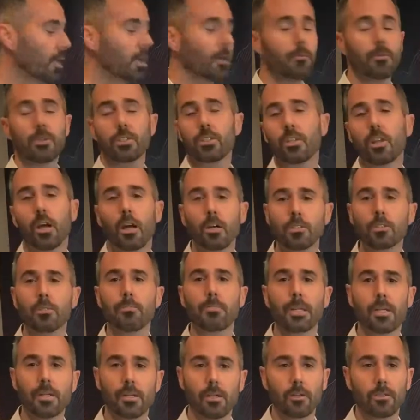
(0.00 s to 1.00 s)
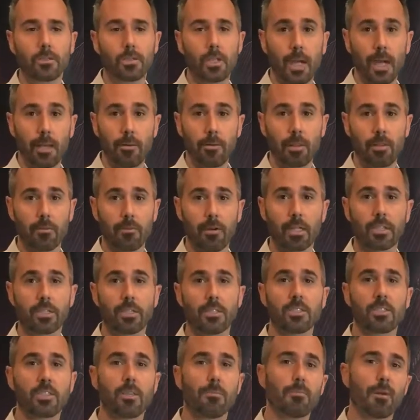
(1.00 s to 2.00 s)
We should also be negotiating with the
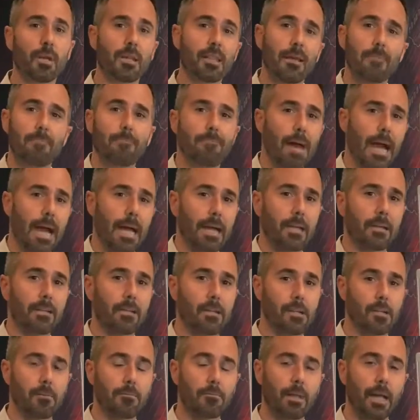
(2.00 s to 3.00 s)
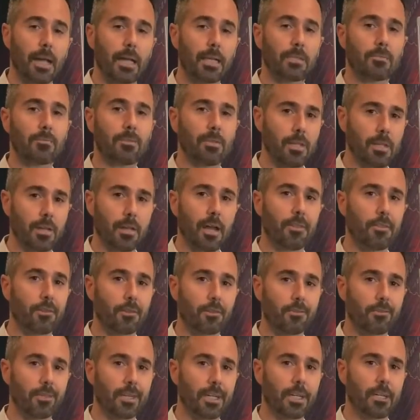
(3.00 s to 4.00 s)
Russians to bring them back into compliance with another
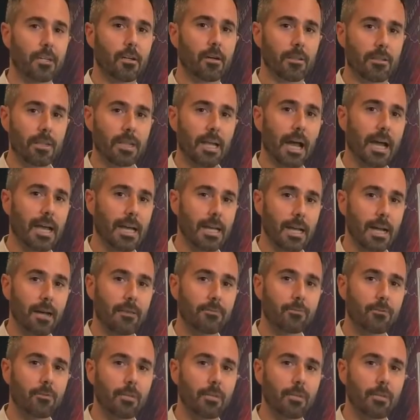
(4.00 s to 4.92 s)
treaty called the INF